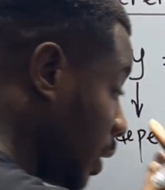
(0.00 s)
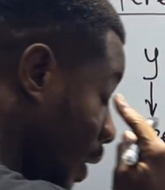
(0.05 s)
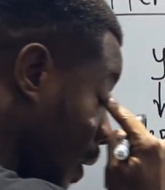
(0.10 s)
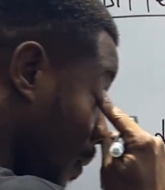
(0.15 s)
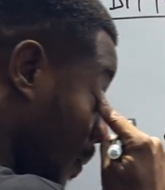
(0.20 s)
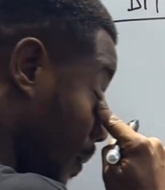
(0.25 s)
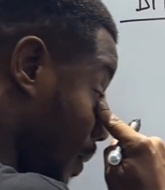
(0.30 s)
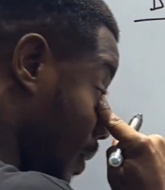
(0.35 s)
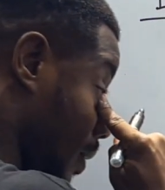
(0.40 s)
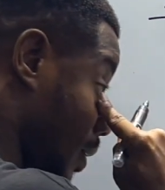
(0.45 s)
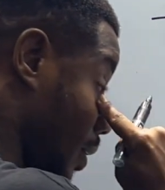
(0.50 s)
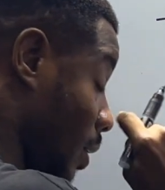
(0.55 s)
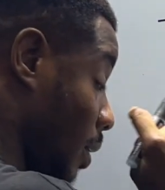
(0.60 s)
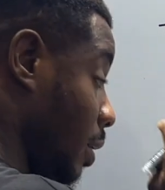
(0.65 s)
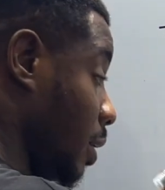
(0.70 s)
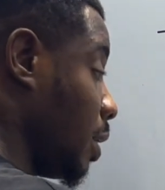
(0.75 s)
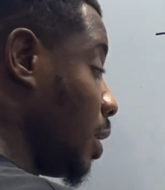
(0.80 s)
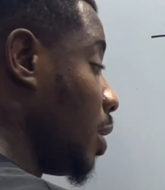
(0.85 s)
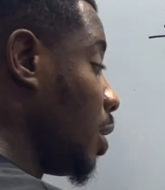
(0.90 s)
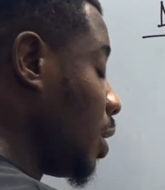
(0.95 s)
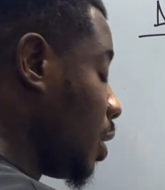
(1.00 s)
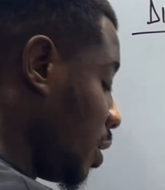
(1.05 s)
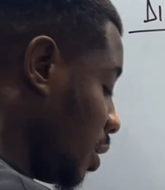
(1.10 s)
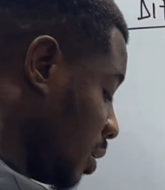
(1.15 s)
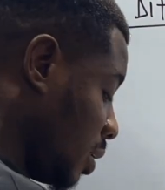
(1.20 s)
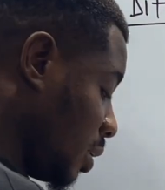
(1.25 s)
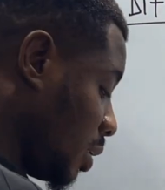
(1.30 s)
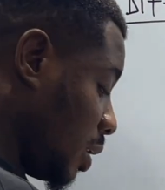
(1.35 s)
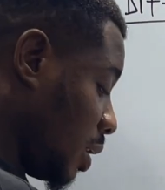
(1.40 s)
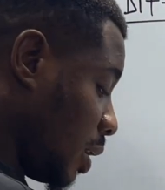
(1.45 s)
Now,
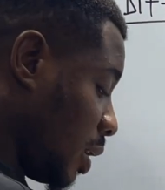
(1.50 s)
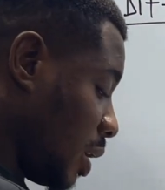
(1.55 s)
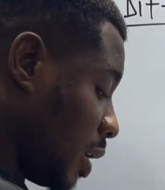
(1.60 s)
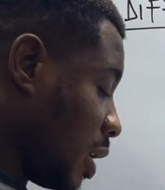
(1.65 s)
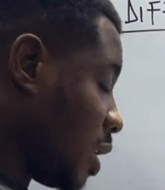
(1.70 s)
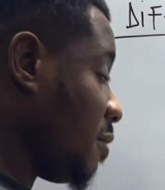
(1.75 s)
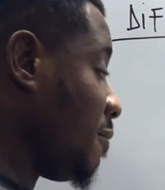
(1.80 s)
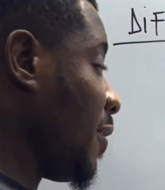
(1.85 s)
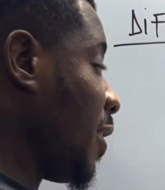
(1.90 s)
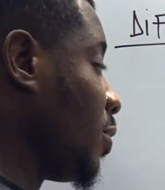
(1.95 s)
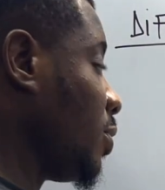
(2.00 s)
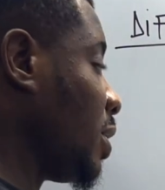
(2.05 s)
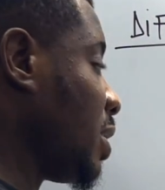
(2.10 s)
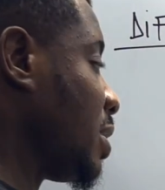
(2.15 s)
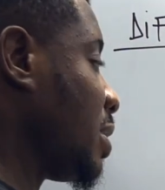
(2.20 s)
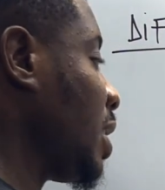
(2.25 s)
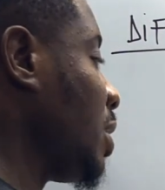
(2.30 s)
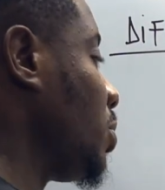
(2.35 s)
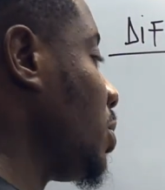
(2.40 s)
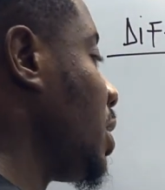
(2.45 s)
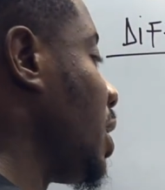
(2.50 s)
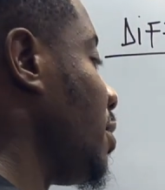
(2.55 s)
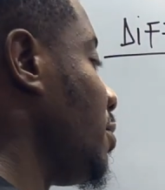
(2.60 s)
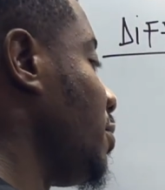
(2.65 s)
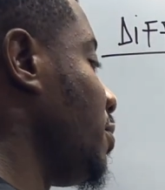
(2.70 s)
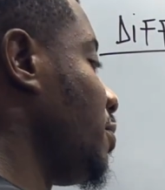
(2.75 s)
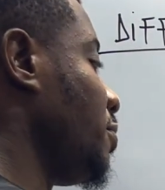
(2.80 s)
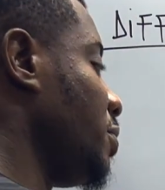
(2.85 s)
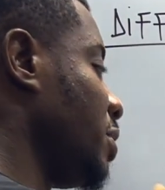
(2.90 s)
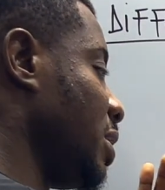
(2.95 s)
if I understand what I've
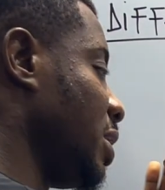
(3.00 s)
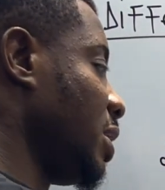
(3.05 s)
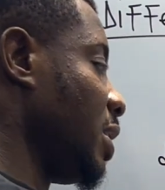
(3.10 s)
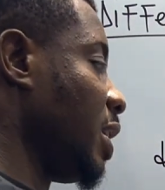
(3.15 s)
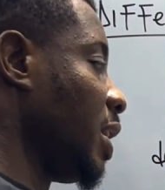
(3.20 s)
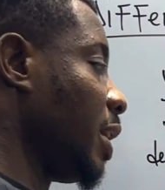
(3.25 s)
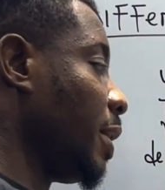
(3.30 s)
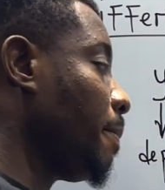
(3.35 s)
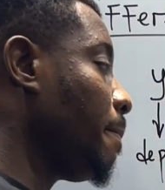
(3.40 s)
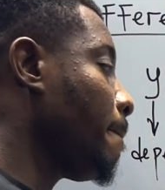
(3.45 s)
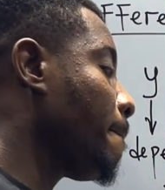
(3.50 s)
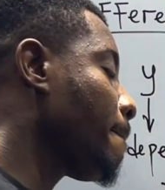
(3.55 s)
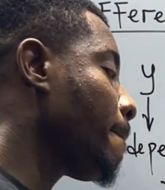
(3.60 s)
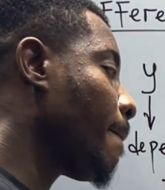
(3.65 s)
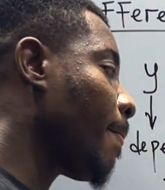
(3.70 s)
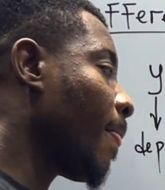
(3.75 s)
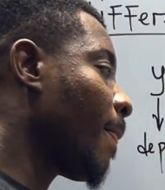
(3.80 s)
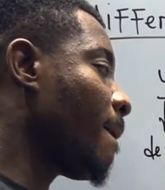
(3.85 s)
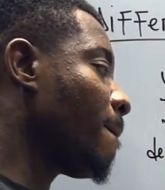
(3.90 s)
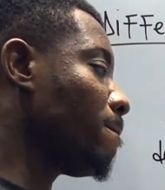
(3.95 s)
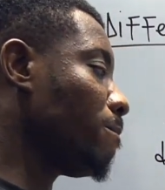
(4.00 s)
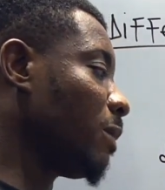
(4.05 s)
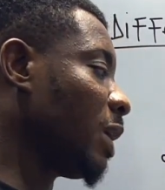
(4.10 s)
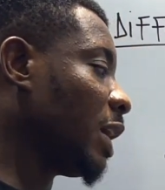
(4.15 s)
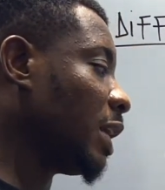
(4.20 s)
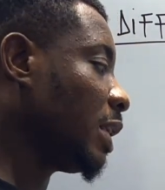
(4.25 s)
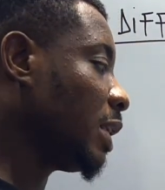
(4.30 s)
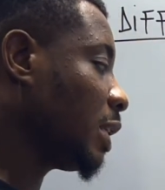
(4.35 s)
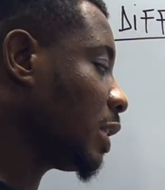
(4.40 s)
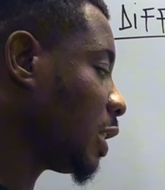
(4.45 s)
written here,
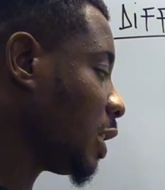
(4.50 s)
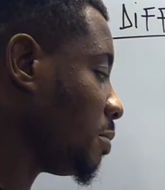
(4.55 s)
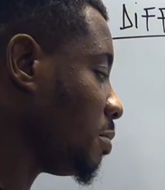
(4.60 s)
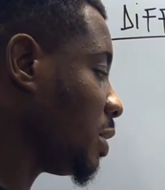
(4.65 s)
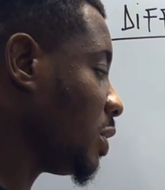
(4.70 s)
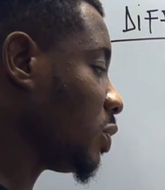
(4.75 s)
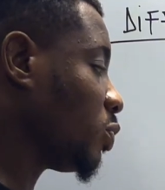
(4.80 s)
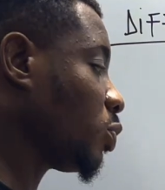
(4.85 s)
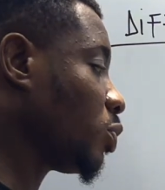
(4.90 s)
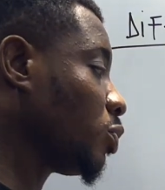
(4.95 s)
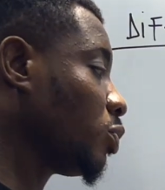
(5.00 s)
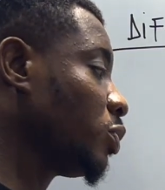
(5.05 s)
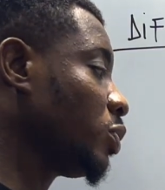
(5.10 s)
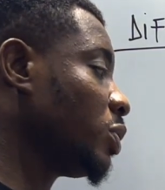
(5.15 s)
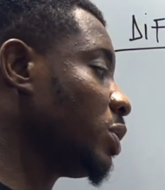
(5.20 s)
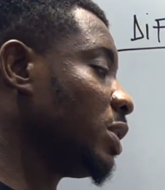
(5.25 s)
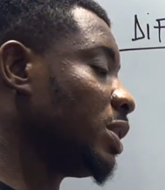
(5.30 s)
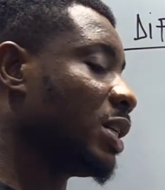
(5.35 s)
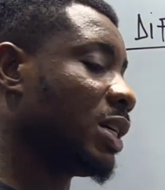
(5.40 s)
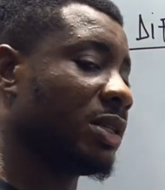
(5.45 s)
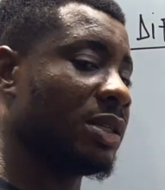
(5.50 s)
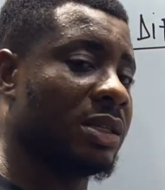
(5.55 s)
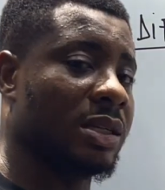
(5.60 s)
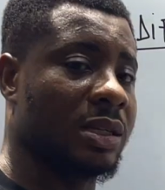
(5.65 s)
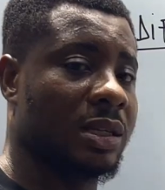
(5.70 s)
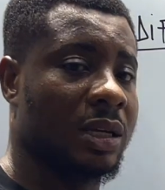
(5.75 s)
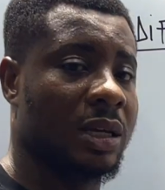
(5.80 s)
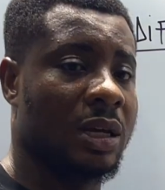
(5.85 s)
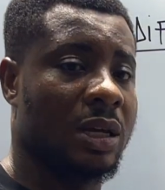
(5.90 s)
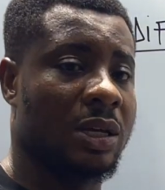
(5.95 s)
then it means we will go to the next
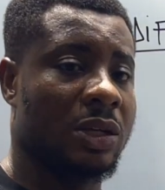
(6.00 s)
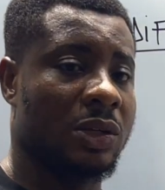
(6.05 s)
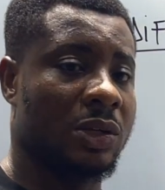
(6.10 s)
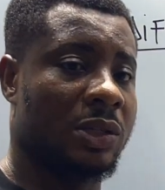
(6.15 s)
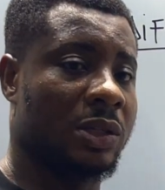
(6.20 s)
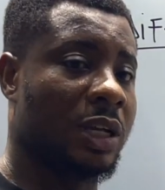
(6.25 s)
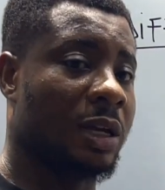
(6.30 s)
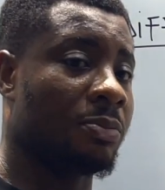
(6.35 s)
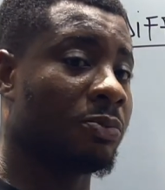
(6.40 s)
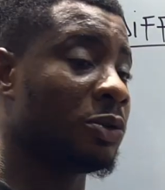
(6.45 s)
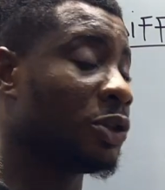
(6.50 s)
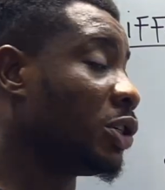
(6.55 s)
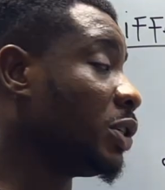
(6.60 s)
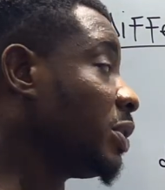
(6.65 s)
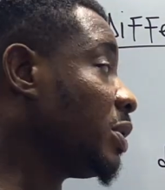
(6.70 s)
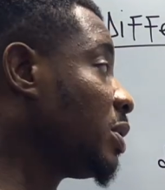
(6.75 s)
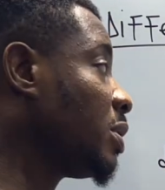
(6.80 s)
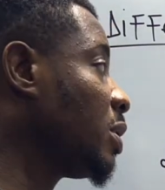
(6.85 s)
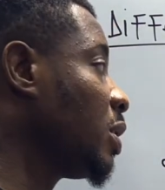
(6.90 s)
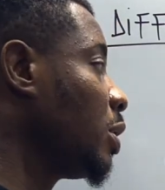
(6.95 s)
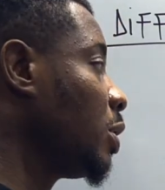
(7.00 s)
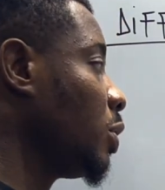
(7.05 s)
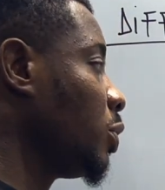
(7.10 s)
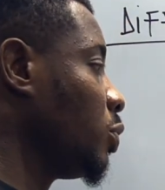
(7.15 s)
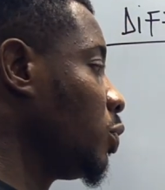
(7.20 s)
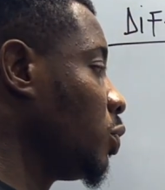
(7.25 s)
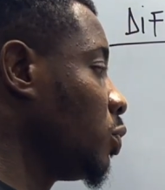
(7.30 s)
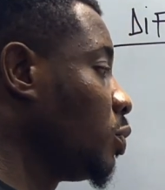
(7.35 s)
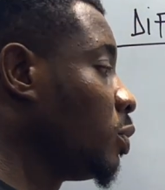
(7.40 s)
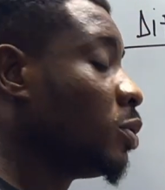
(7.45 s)
step, which is
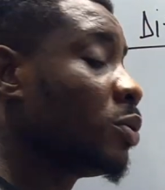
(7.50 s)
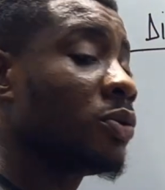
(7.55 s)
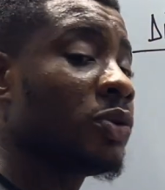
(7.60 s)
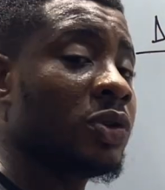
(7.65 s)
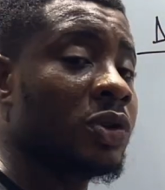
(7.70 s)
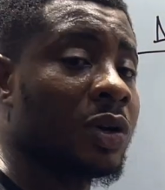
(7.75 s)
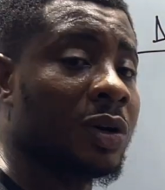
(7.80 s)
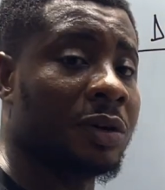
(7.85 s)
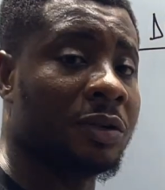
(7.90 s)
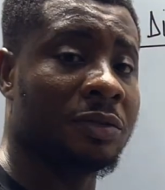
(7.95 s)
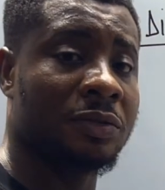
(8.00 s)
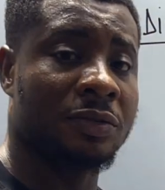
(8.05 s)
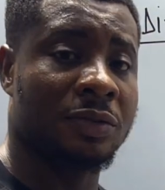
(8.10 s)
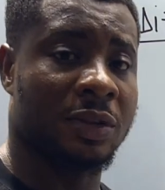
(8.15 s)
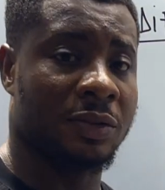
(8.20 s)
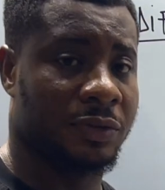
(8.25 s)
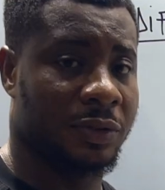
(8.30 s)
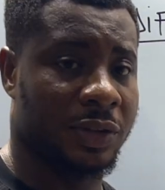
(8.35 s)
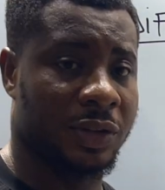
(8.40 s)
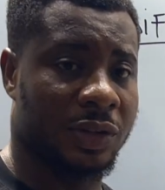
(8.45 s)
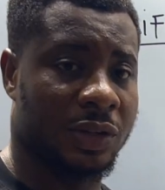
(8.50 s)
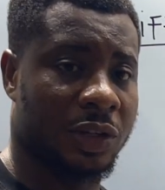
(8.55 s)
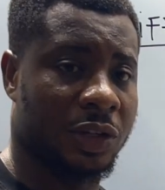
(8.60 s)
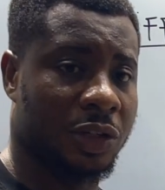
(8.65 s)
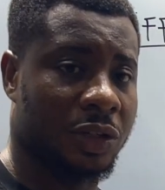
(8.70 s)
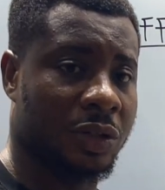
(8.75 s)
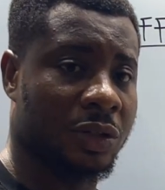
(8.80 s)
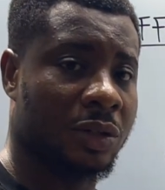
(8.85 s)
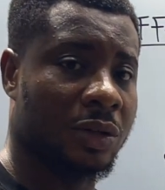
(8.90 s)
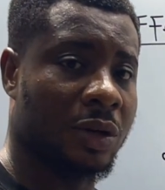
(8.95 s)
the rules of
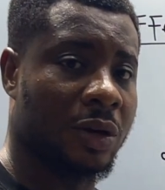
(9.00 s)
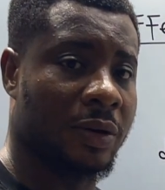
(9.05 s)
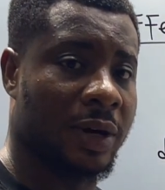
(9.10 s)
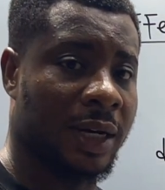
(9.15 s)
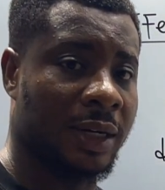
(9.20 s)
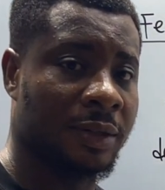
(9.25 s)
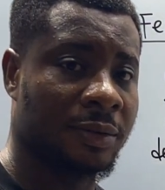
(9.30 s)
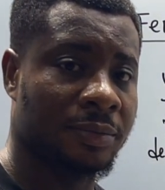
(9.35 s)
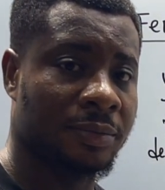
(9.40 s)
differentiation. All right.